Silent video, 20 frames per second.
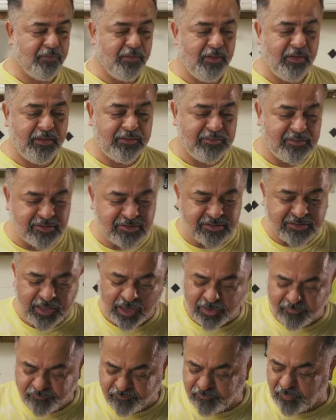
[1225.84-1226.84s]
in this
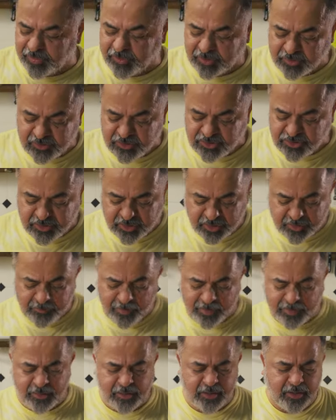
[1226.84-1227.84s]
duck fat and this ghee
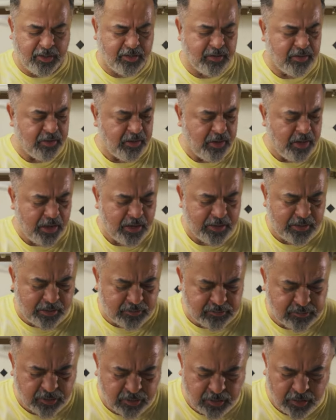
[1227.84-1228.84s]
marinade. And I
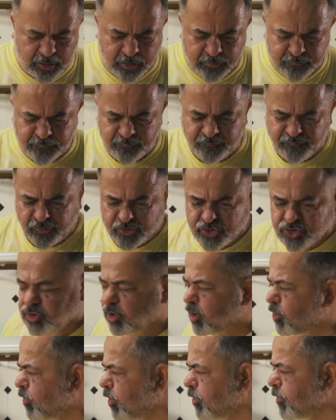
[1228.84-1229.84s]
think for
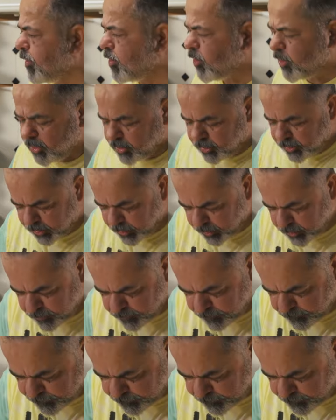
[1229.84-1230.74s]
sure what we're going to need